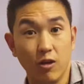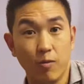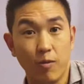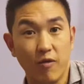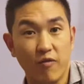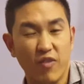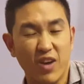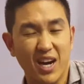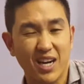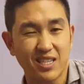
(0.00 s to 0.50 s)
little
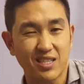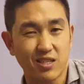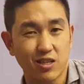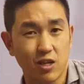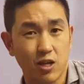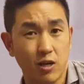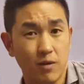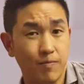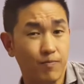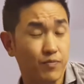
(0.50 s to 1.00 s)
bit
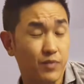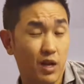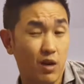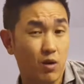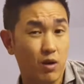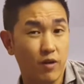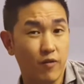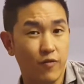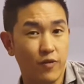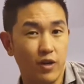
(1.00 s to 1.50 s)
faster. I
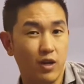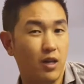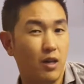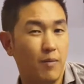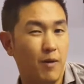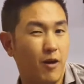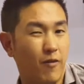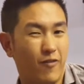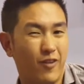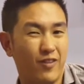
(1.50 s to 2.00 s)
already feel
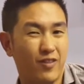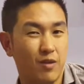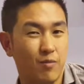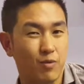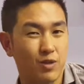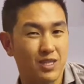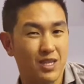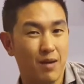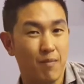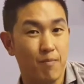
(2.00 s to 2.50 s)
about
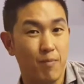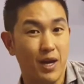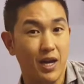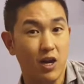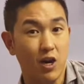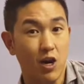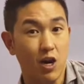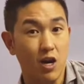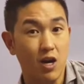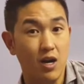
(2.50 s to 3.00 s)
50%
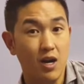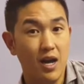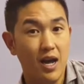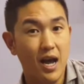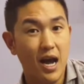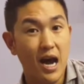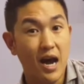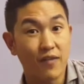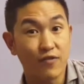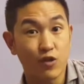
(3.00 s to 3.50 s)
better
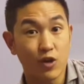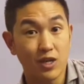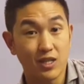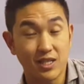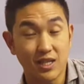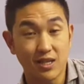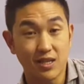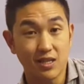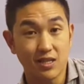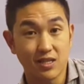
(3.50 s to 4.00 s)
after I
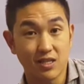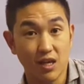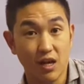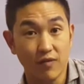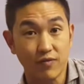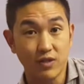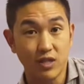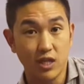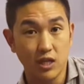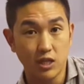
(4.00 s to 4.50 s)
did the
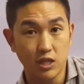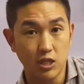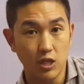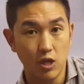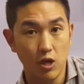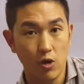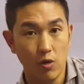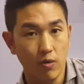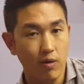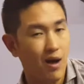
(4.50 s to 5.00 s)
soft
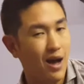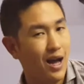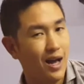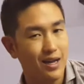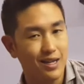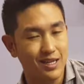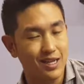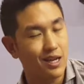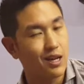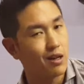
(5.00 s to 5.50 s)
tissue.
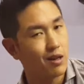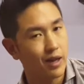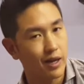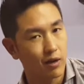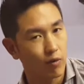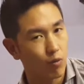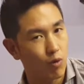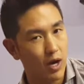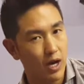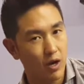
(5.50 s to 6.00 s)
I did it
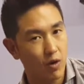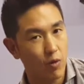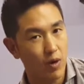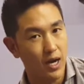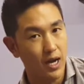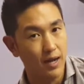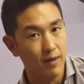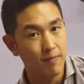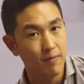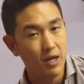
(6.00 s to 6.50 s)
like right
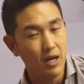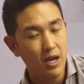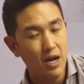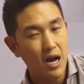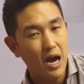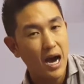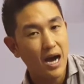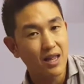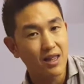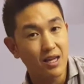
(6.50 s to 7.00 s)
away.
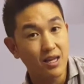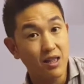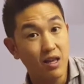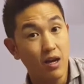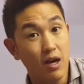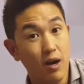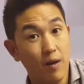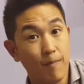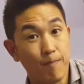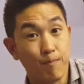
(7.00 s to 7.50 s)
I think
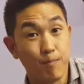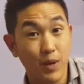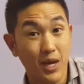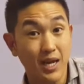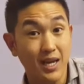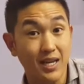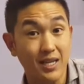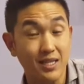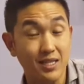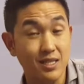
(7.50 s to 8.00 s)
the
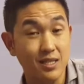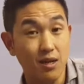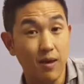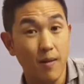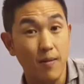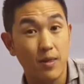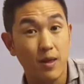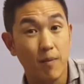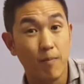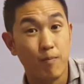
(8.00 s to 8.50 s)
biggest
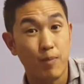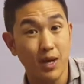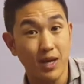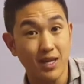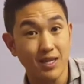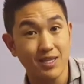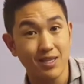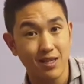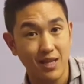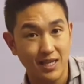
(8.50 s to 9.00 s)
the
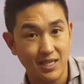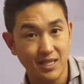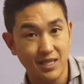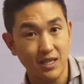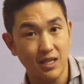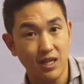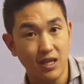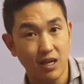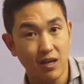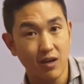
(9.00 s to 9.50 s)
biggest
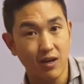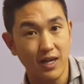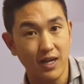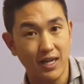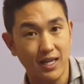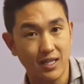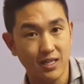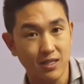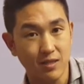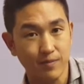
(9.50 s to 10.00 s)
lesson here
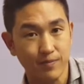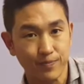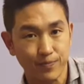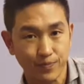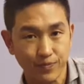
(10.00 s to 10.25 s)
is